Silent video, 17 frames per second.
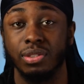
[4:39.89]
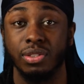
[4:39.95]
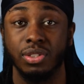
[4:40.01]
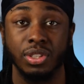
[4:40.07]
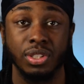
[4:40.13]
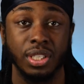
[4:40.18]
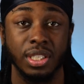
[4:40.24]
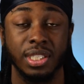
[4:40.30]

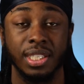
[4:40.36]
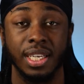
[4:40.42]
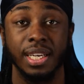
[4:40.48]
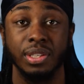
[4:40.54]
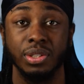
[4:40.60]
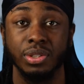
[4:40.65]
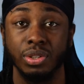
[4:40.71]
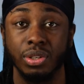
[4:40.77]
just to
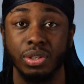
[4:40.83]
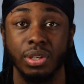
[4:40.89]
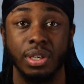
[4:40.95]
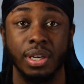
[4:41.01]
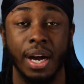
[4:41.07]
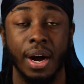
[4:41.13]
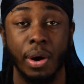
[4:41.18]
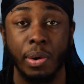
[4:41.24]
change your
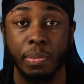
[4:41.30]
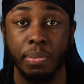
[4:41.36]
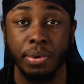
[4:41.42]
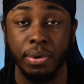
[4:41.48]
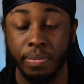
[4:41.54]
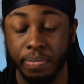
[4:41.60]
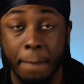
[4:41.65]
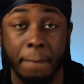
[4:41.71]

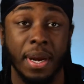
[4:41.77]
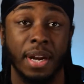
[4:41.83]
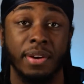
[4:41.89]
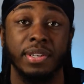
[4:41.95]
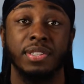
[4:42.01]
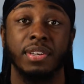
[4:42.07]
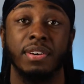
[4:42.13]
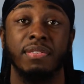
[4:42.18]
output.
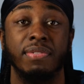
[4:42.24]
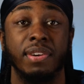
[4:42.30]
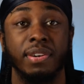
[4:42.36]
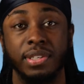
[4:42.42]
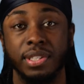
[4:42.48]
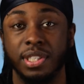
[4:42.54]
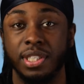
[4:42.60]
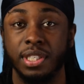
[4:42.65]
Batteries are
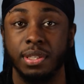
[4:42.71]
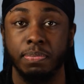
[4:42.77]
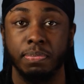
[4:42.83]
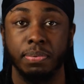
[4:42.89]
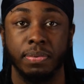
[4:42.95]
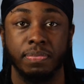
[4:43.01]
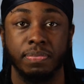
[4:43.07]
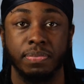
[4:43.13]
very cheap.